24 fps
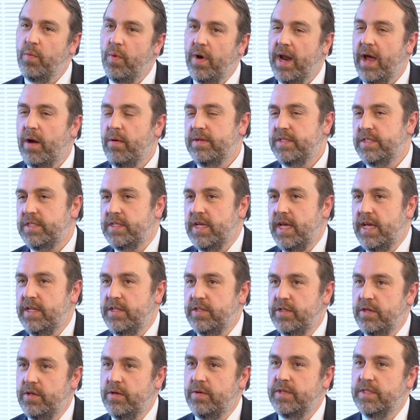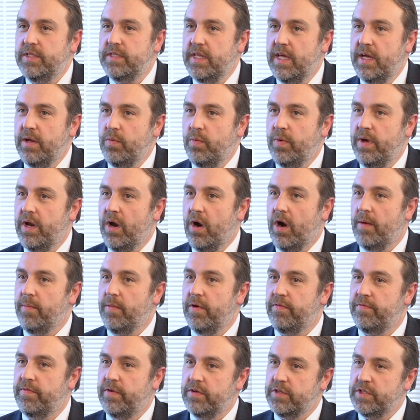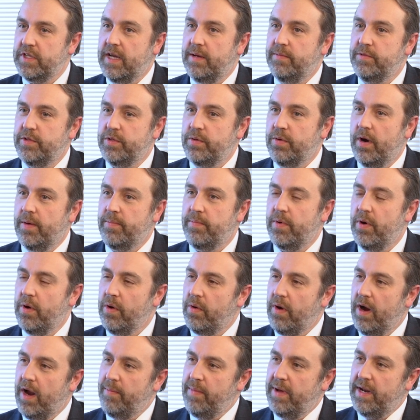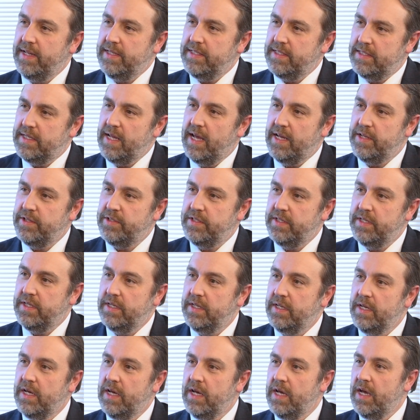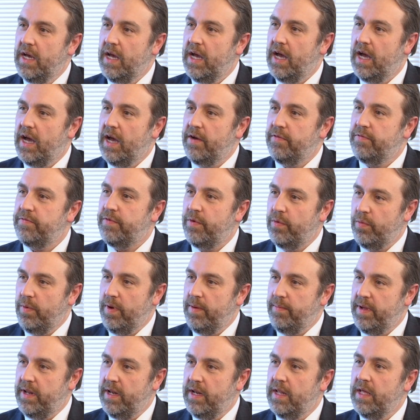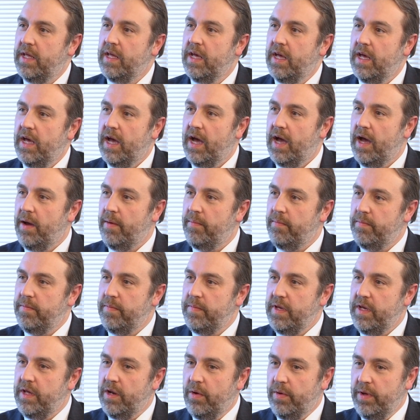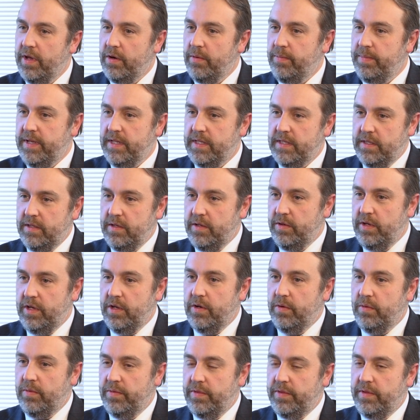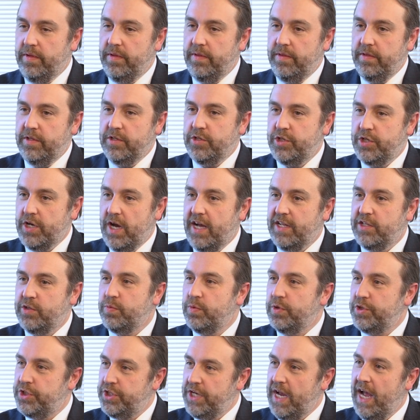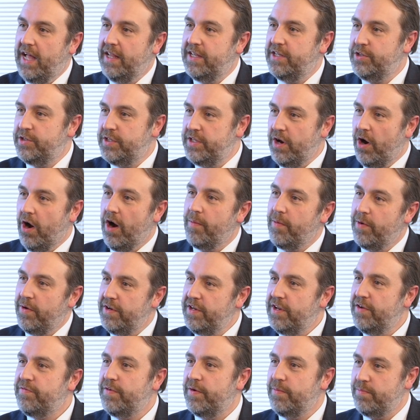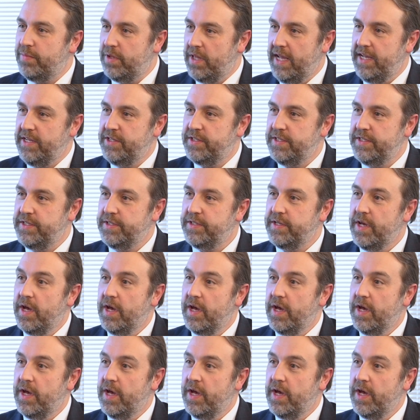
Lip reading: what I would say too is that when armor first comes through our program and it's tested for women, you know, it'll be, you know, the shots will challenge the armor in different places.